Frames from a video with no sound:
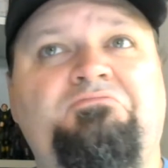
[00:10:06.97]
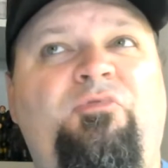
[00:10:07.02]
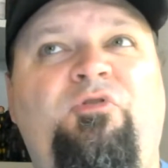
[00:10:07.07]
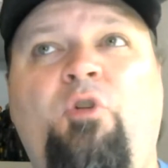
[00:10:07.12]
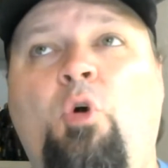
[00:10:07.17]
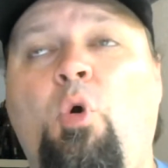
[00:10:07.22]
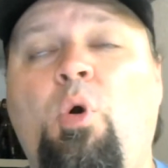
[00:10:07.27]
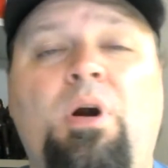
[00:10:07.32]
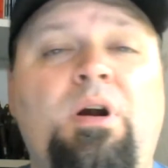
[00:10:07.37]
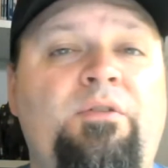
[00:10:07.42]

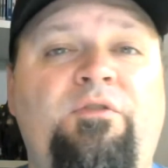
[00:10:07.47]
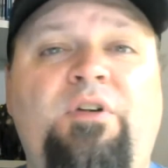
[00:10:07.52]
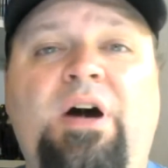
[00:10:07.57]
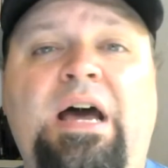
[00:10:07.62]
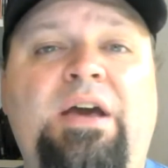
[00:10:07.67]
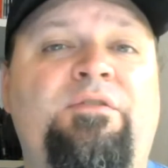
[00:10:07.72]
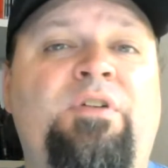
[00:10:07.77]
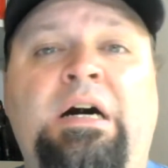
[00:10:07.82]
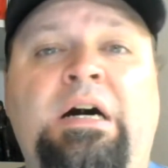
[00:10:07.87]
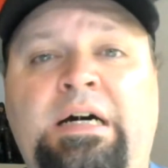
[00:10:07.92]
400 or
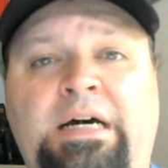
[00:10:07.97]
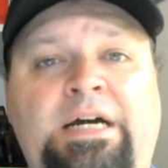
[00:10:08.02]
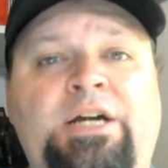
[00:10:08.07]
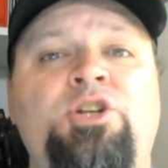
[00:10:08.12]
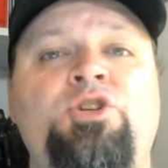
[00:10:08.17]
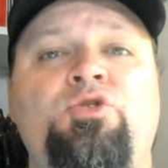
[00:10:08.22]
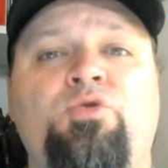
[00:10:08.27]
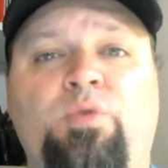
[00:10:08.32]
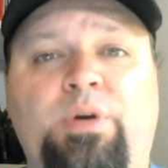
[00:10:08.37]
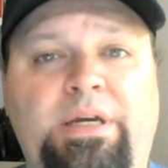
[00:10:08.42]

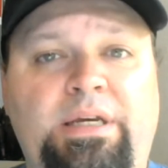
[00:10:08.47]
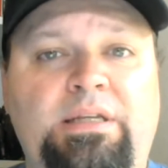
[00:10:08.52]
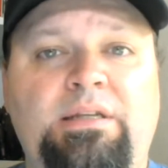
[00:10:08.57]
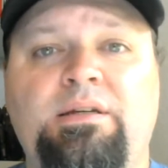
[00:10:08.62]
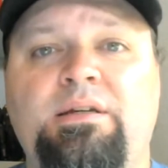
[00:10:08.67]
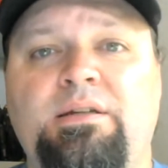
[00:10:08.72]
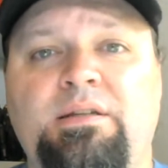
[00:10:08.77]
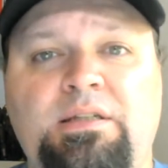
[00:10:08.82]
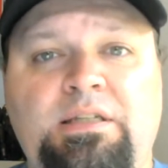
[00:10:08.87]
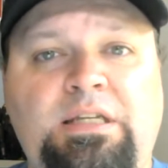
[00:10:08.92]

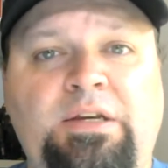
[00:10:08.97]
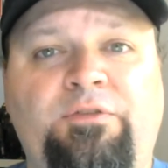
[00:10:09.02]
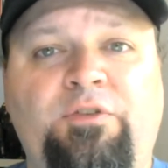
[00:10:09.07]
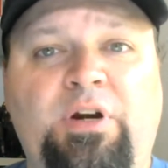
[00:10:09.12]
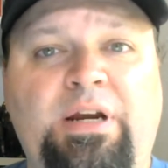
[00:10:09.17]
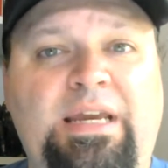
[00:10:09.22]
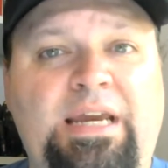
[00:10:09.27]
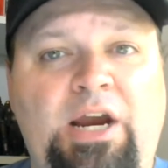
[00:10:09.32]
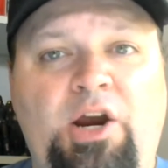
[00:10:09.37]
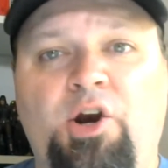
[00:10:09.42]
500
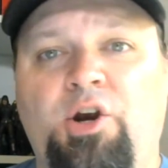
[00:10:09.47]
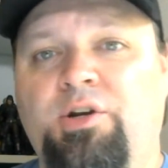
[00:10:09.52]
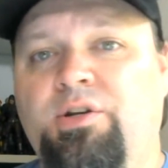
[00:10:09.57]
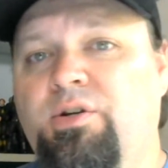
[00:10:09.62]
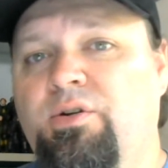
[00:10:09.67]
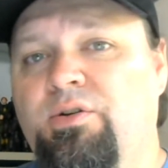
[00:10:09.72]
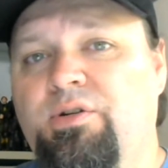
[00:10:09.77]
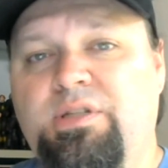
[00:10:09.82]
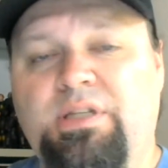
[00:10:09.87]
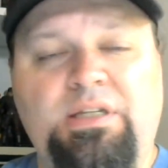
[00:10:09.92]
different
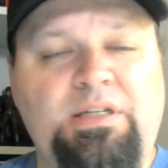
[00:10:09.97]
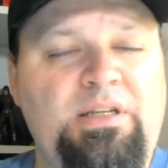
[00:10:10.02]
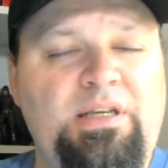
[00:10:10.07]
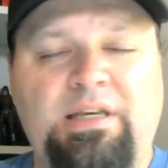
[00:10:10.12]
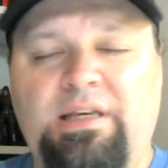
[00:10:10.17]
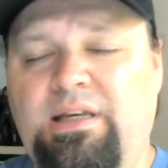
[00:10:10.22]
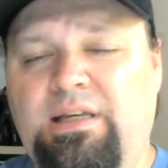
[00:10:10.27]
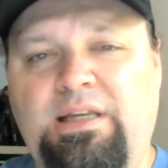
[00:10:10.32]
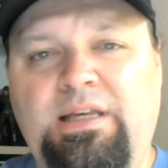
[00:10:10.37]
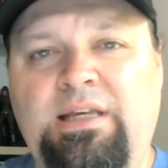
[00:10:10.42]
characters, and
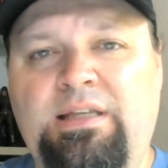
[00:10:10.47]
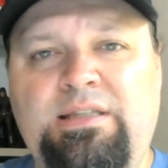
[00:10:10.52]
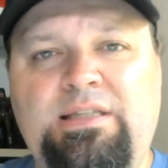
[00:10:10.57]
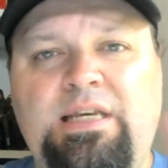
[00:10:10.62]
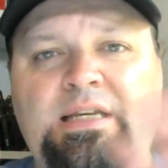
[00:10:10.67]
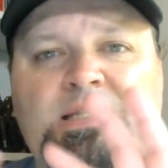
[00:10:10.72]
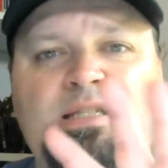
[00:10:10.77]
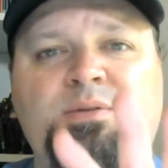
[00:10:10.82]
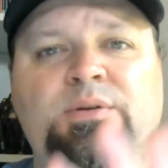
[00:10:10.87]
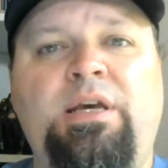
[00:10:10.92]

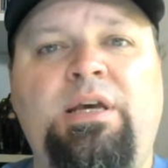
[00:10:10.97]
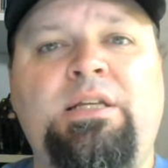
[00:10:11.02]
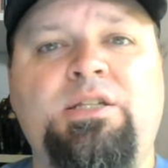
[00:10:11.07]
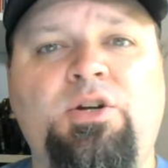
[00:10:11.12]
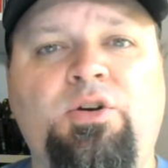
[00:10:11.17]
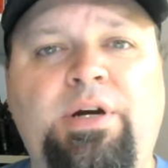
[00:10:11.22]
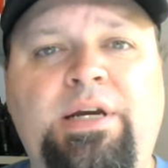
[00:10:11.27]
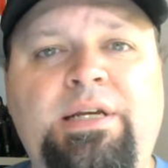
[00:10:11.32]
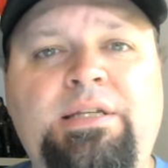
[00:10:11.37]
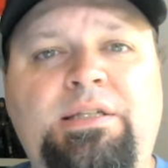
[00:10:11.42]
it's
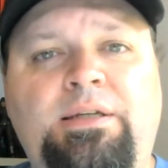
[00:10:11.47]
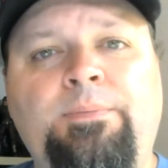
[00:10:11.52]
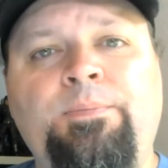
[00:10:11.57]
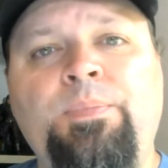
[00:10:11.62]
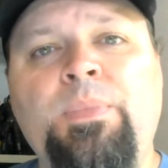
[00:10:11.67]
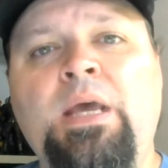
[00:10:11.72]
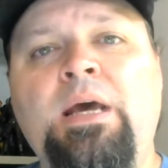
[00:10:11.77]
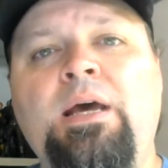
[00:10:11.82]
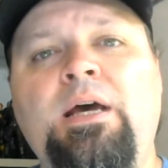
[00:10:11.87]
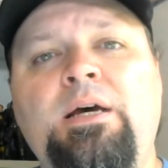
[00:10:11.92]
crazy.
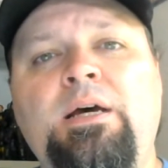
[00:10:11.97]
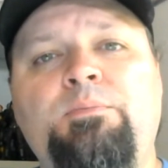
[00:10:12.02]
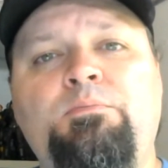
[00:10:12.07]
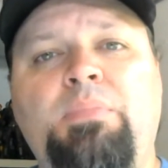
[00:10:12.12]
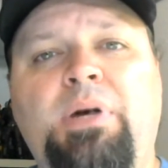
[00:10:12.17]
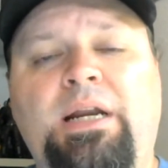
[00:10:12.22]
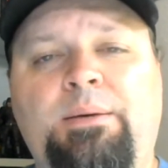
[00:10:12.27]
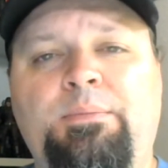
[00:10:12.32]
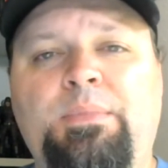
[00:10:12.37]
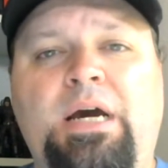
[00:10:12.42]

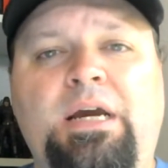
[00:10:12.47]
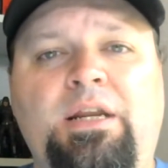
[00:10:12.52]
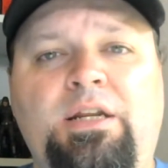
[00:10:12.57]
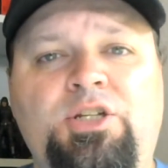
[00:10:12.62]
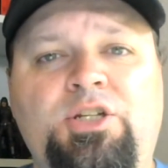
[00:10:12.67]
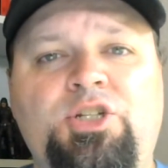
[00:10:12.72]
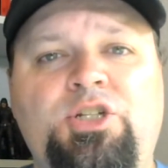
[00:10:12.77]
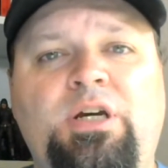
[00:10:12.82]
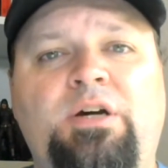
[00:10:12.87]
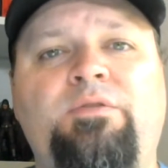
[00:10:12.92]
But I'm not going
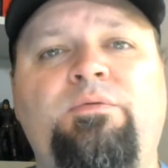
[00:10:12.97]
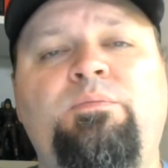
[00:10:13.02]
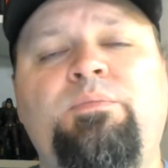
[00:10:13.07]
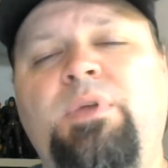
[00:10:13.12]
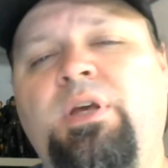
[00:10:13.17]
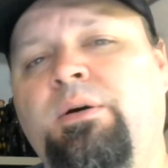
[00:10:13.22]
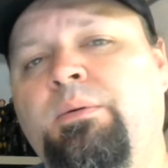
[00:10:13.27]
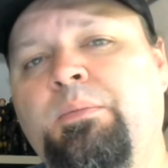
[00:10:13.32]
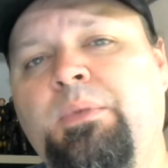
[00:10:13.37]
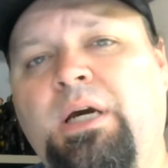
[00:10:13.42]
to
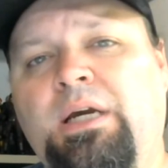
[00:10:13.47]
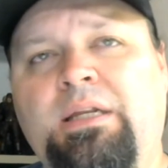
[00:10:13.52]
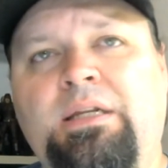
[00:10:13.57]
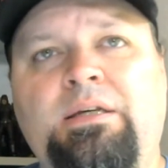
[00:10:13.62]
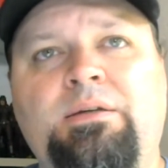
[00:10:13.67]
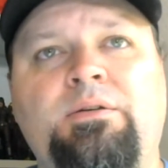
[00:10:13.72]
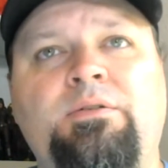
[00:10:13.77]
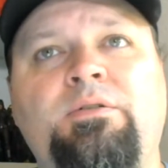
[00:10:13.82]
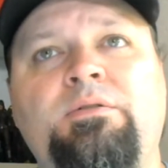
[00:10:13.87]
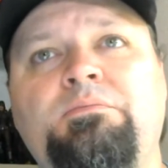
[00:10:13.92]
I'm not going
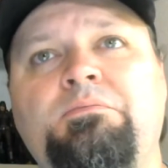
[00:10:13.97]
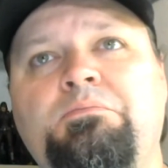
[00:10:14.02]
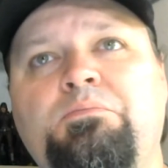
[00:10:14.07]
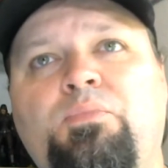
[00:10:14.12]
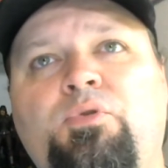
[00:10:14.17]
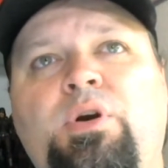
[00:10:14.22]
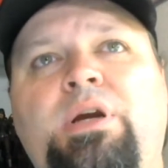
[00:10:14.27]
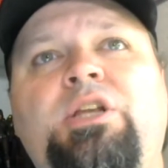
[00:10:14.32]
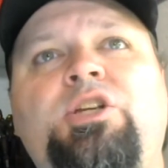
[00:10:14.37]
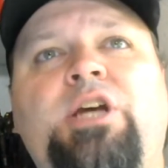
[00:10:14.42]
to
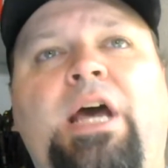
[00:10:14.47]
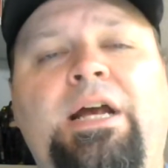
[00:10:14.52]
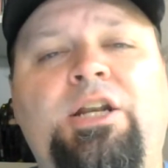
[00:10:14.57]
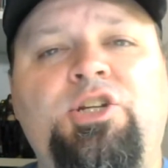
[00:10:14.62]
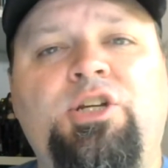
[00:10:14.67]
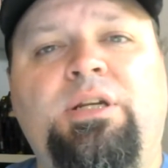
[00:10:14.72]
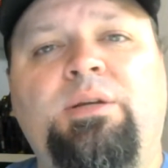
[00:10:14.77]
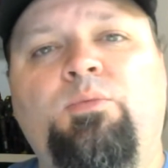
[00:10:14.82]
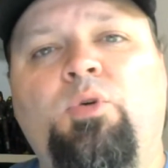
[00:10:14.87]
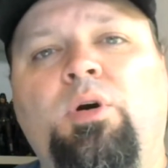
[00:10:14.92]
preach
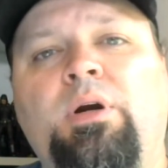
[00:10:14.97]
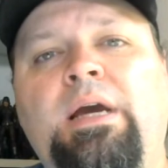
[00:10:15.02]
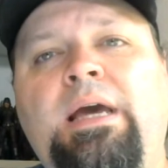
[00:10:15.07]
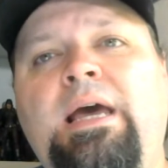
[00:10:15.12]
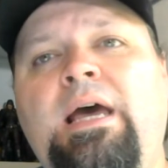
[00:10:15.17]
at you anymore.